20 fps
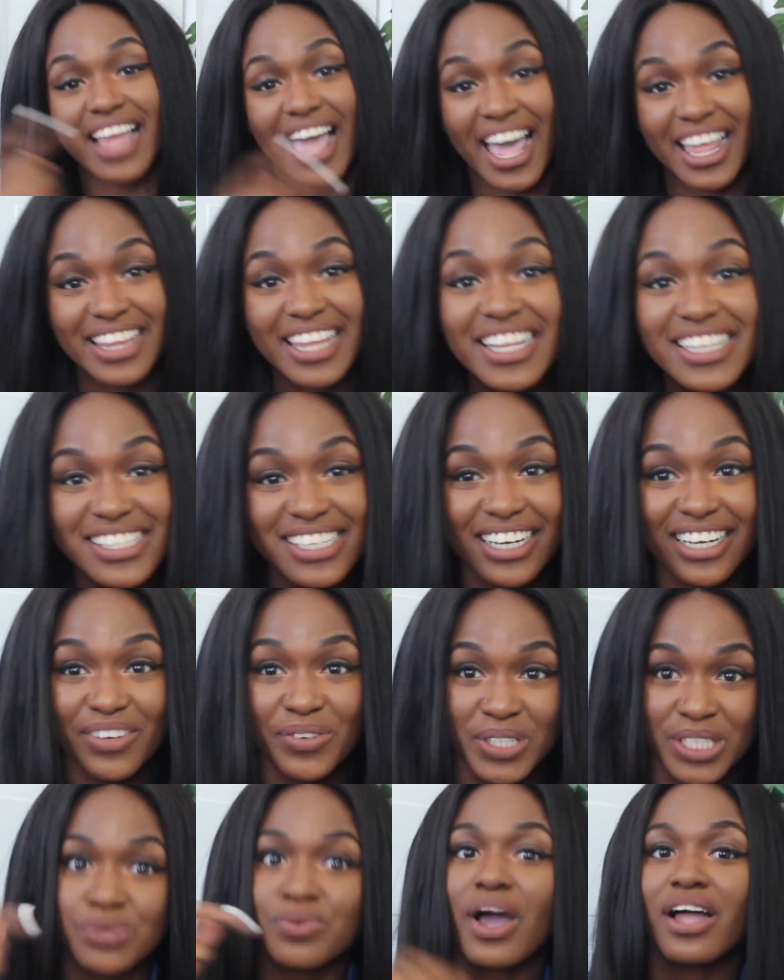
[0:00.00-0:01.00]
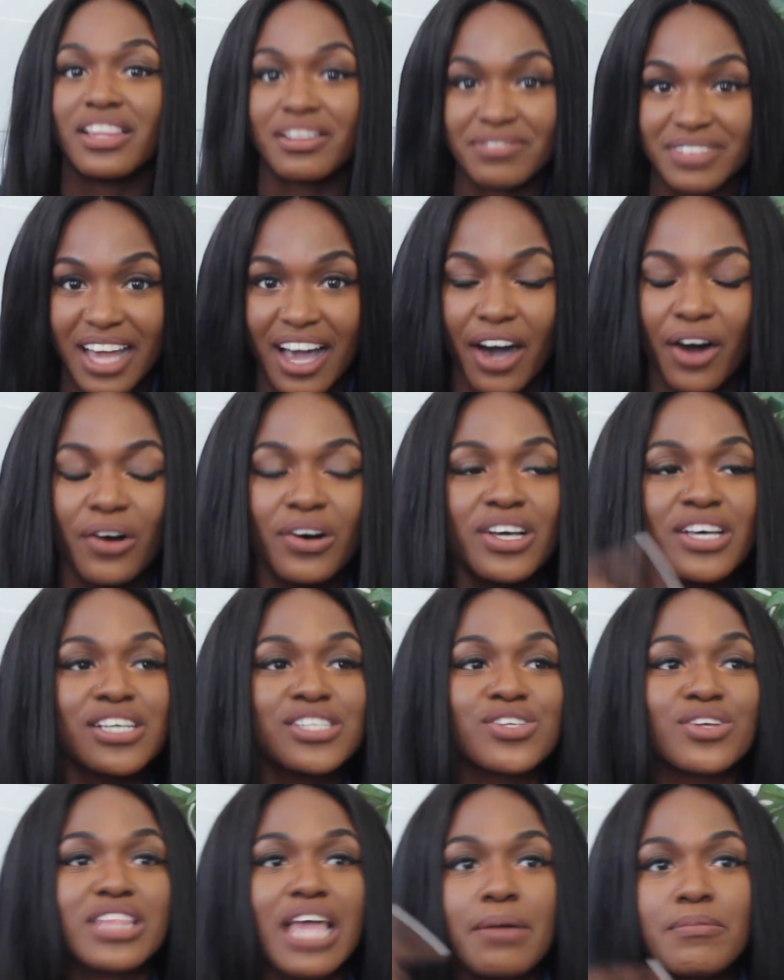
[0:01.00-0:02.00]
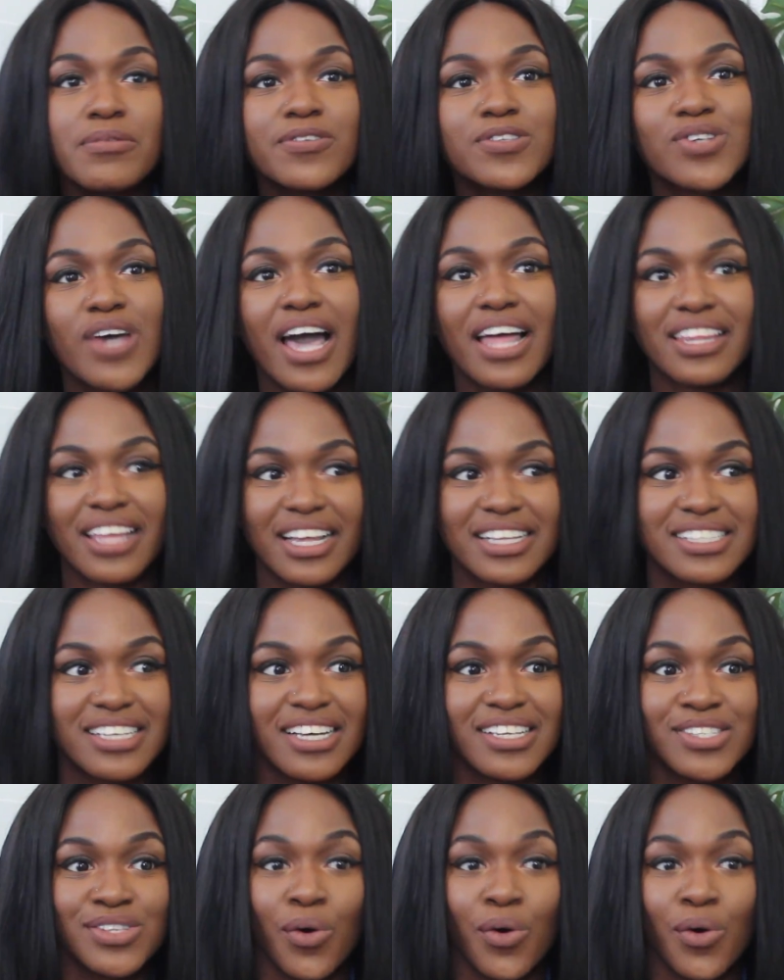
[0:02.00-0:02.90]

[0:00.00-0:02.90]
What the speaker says: Atlanta, which is where I live now. So they moved to Atlanta,